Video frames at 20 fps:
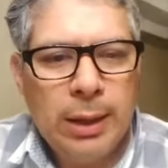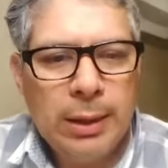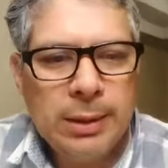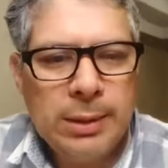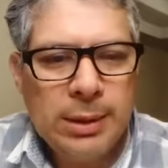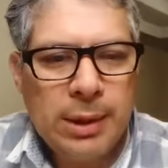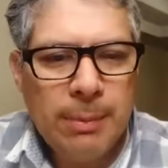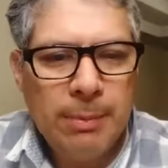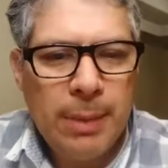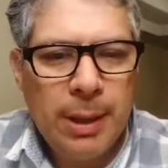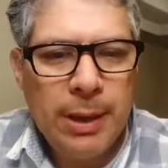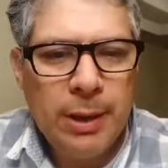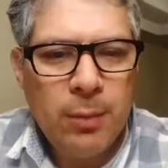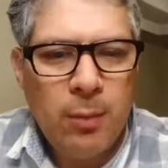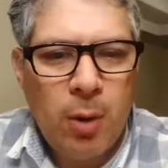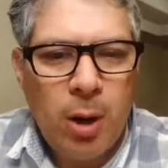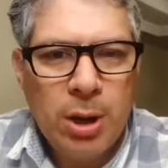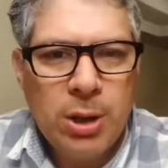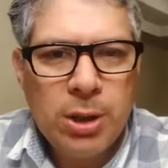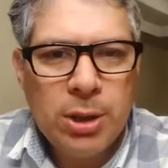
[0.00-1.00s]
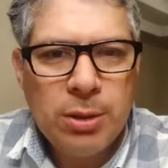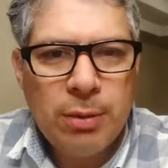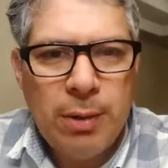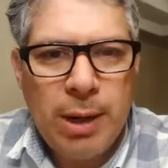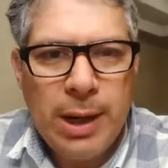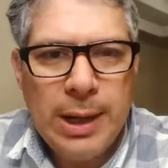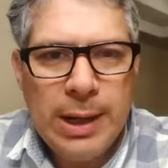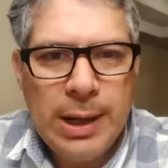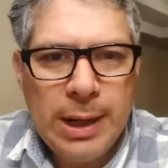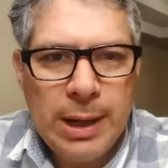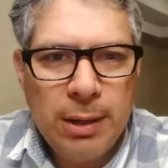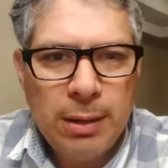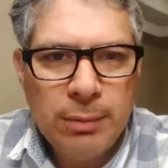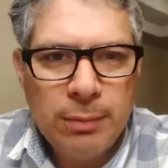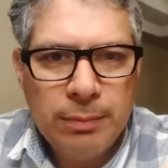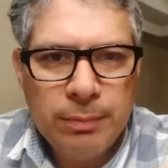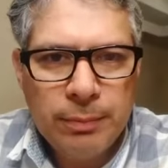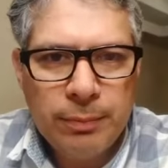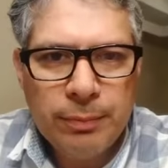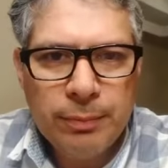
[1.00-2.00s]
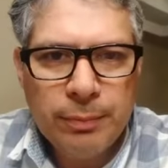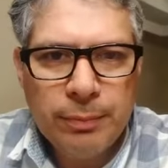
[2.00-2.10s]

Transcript: somebody watching right now.